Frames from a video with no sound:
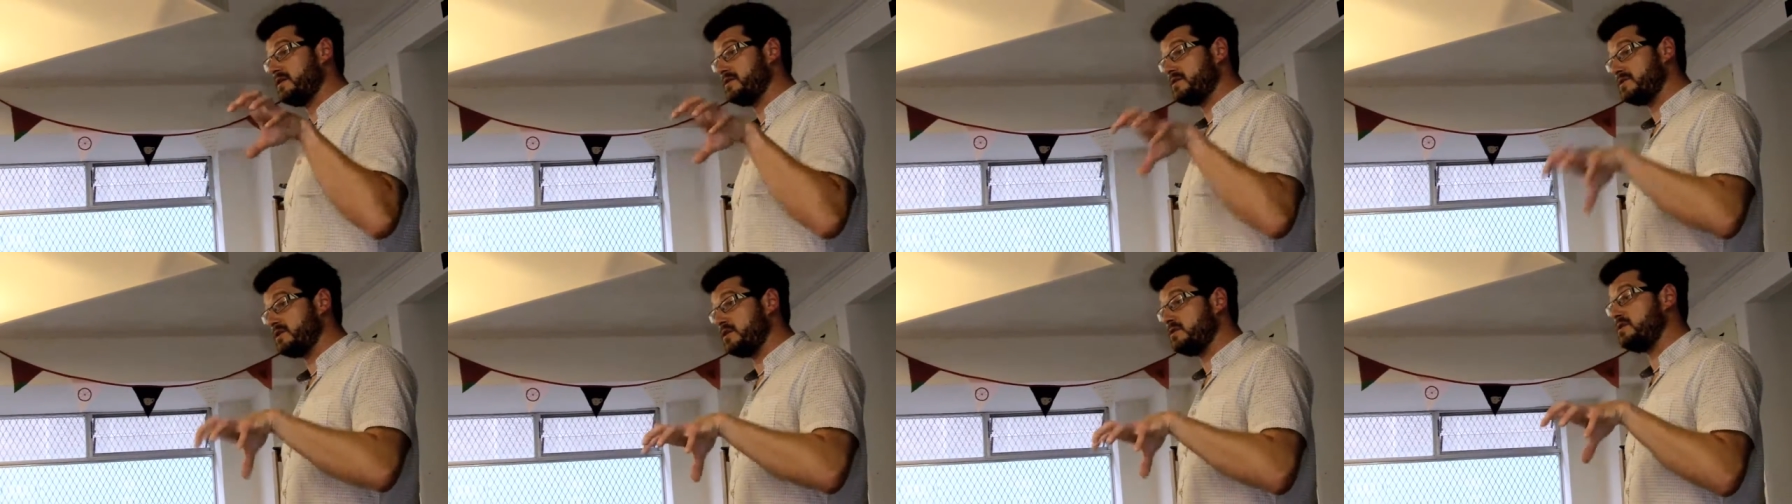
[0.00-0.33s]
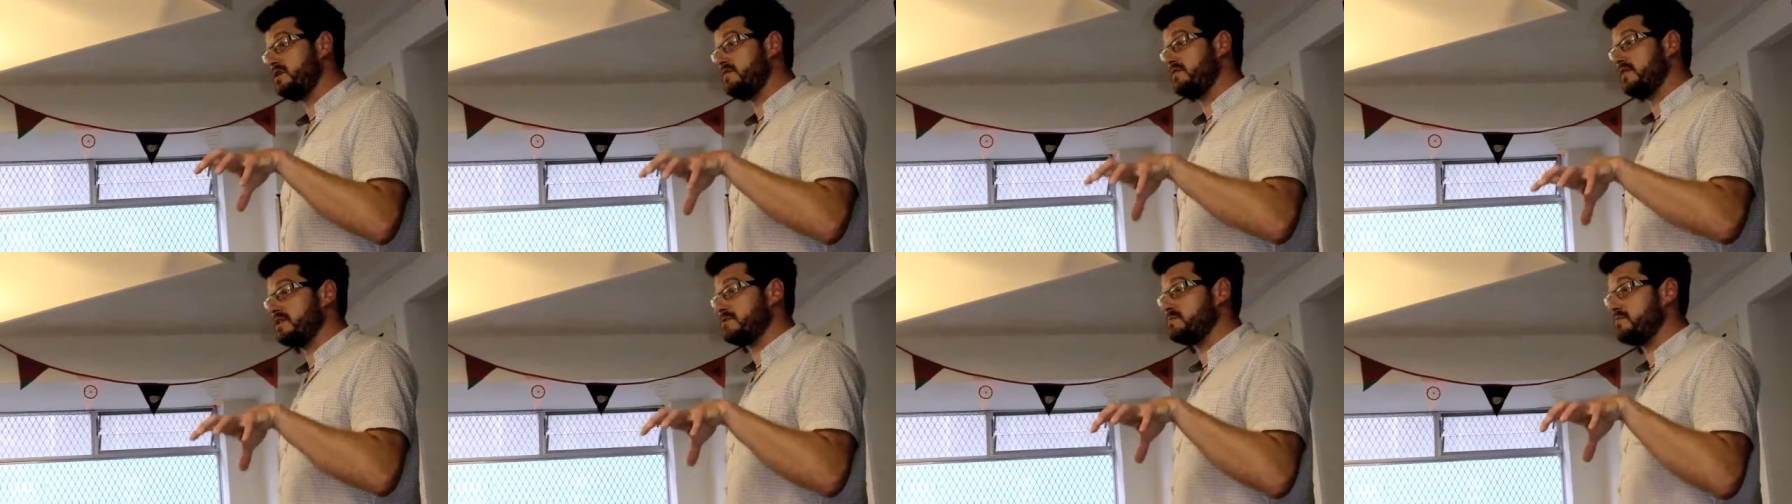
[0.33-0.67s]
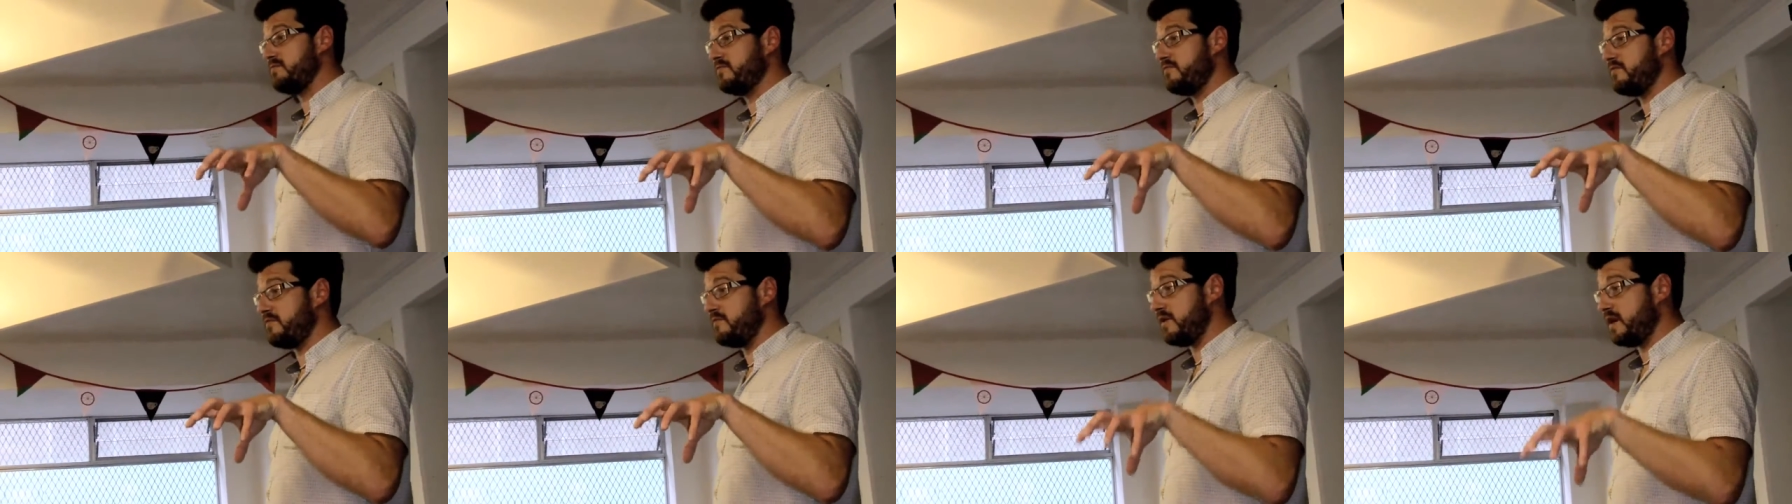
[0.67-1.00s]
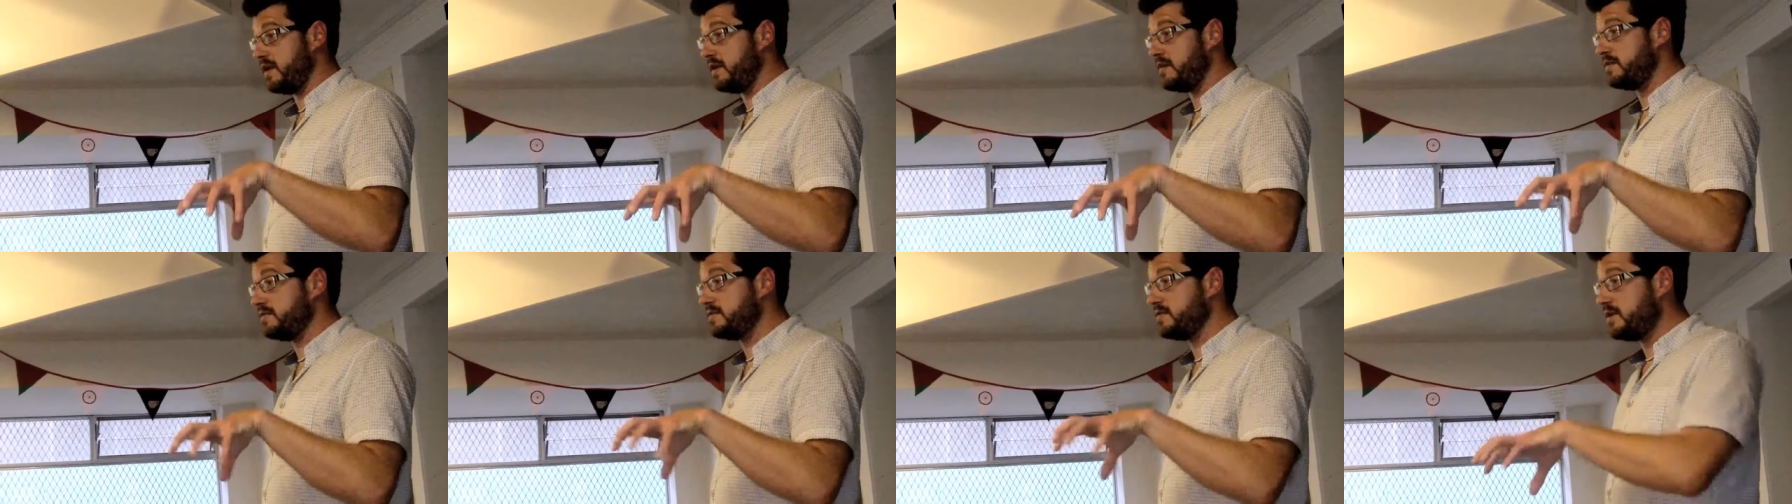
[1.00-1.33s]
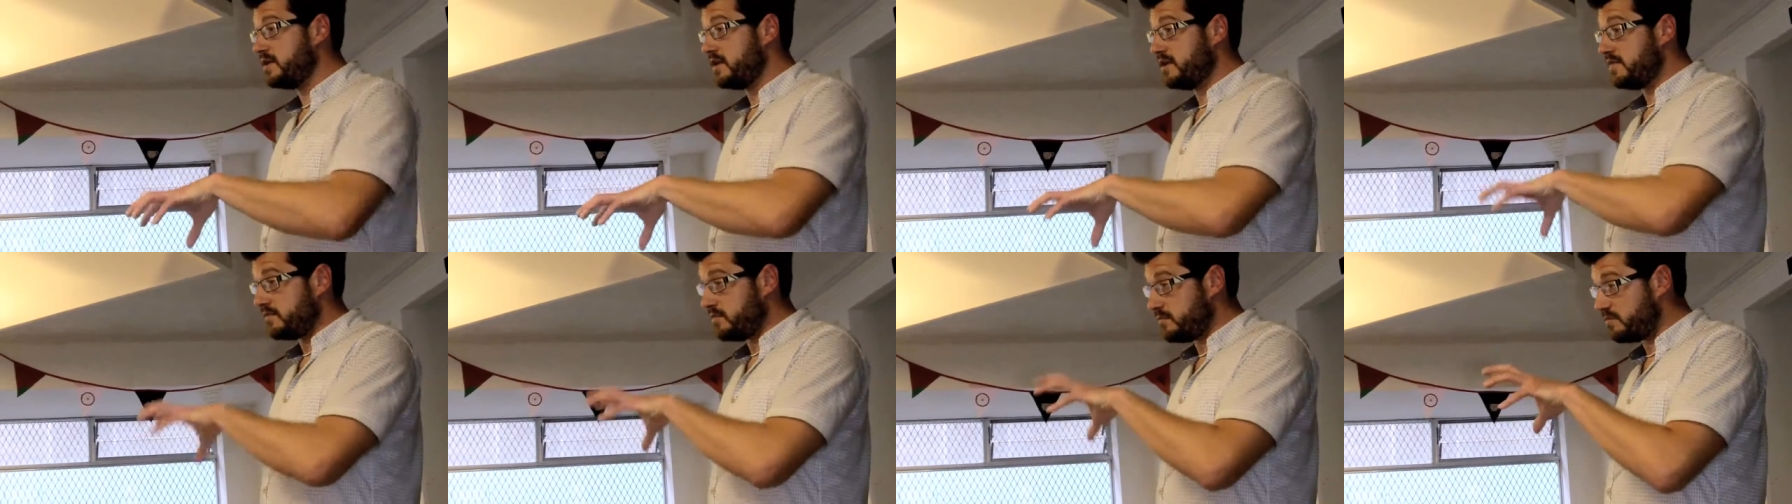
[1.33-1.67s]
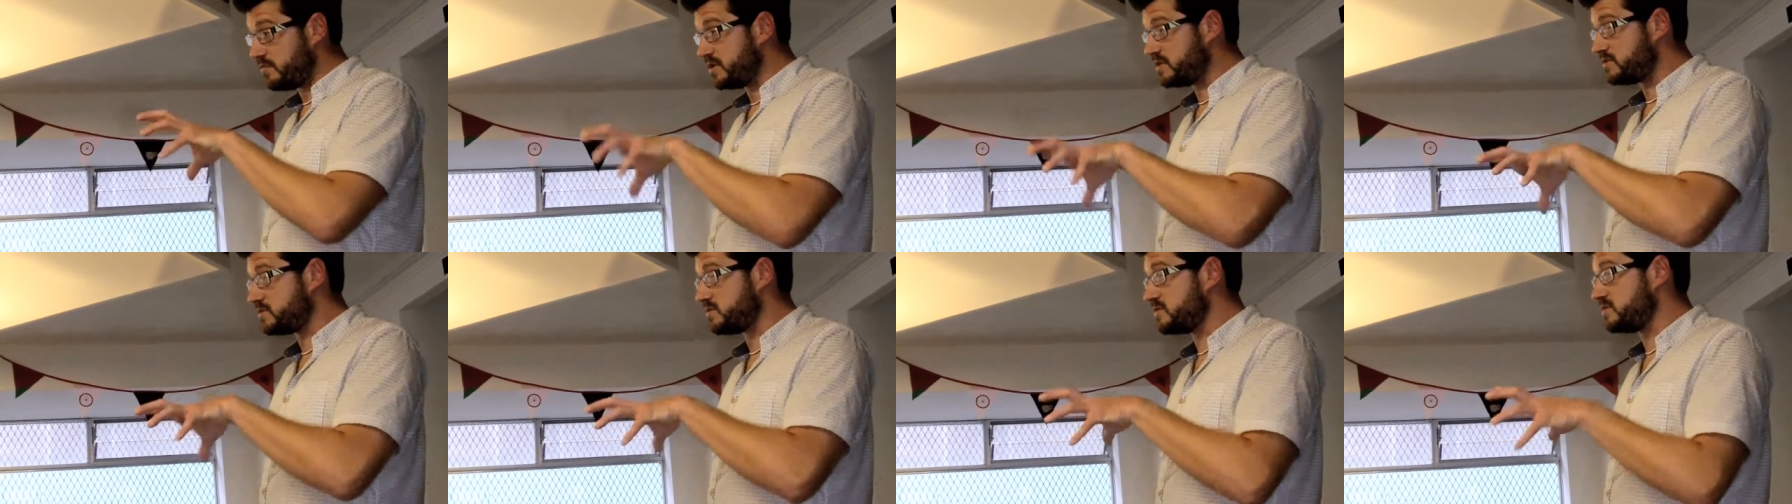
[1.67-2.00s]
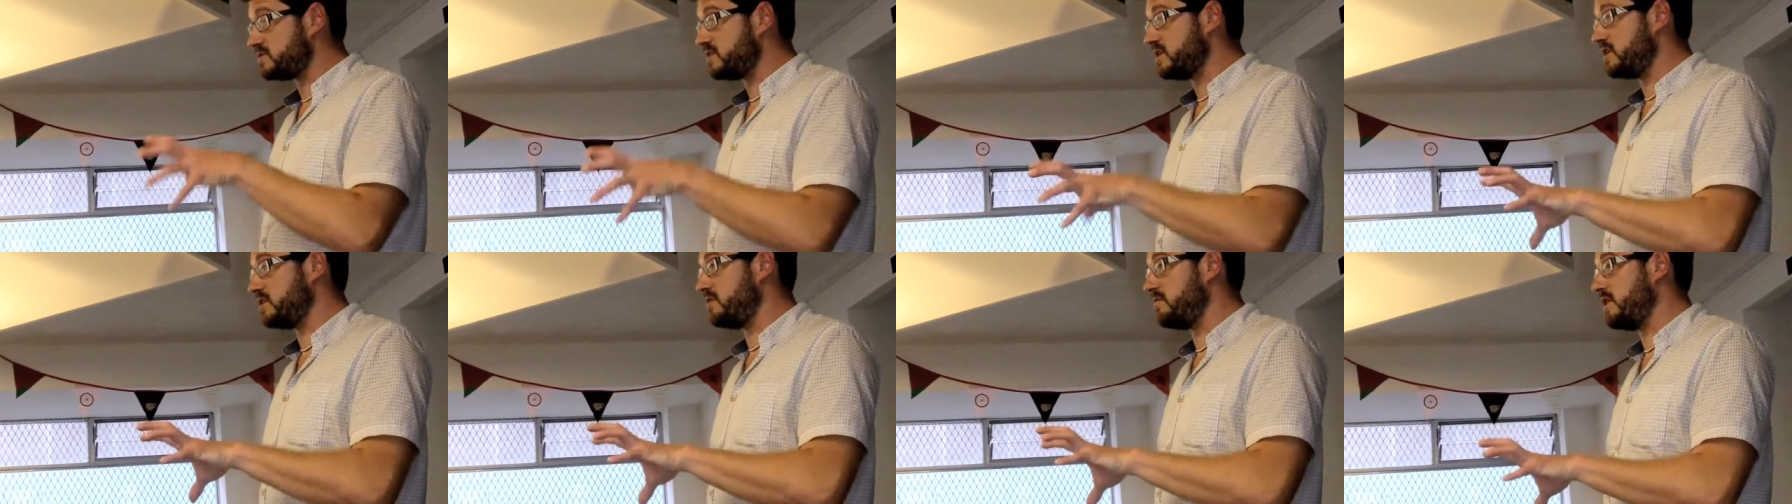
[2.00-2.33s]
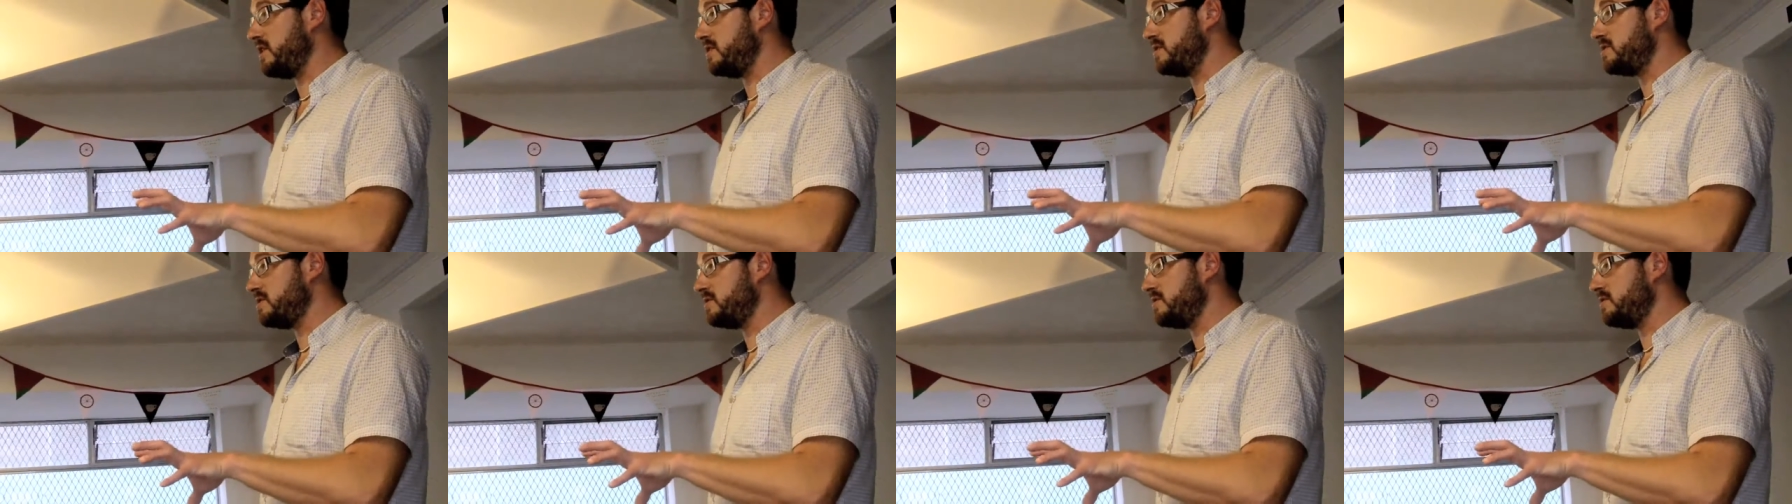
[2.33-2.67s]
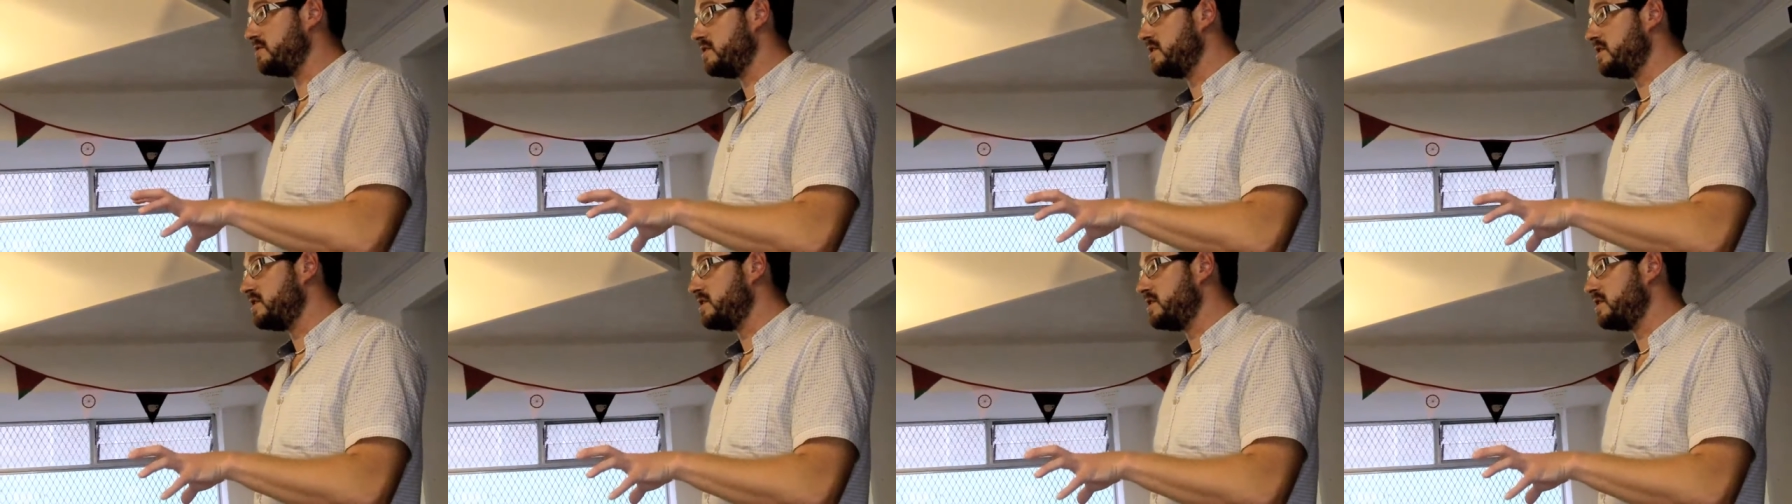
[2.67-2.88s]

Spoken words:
social investment fund for Bristol City Region.